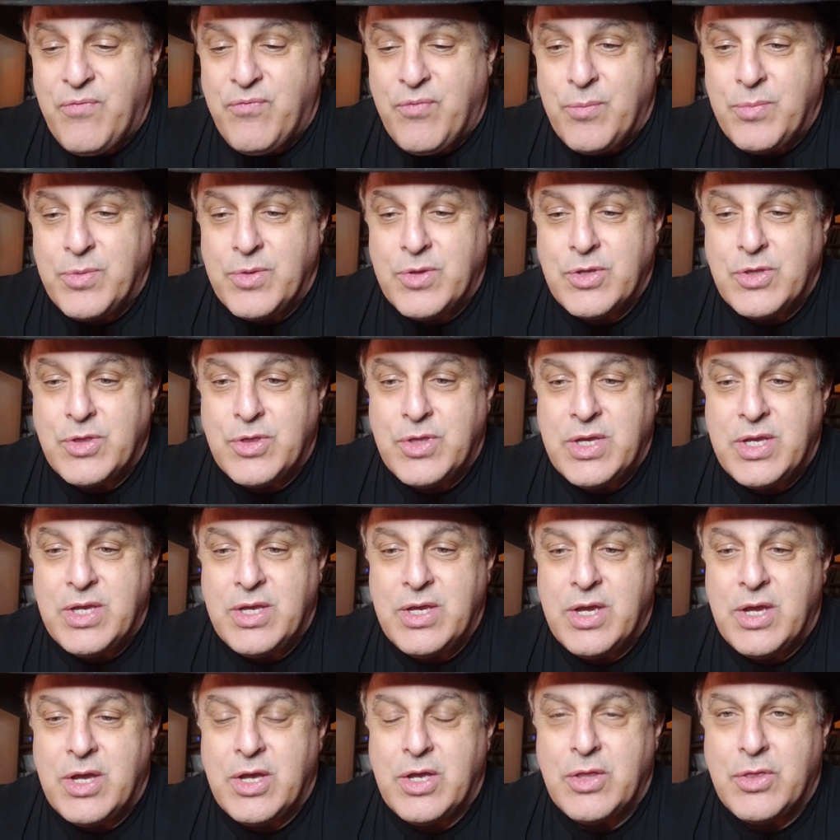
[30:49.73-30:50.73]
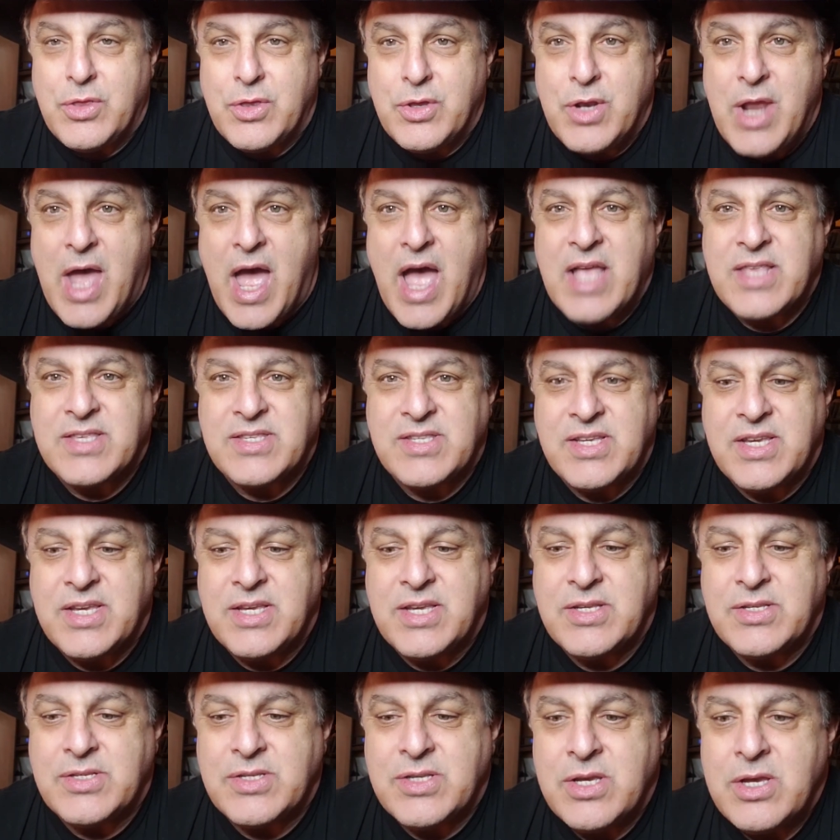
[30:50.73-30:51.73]
from the
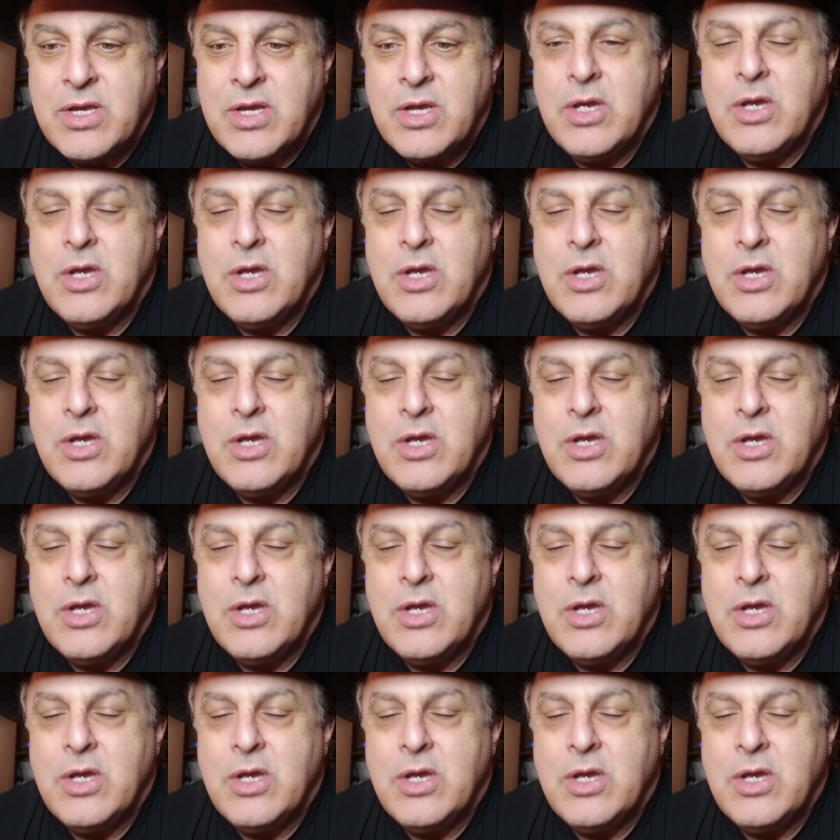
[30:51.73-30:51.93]
Nazis,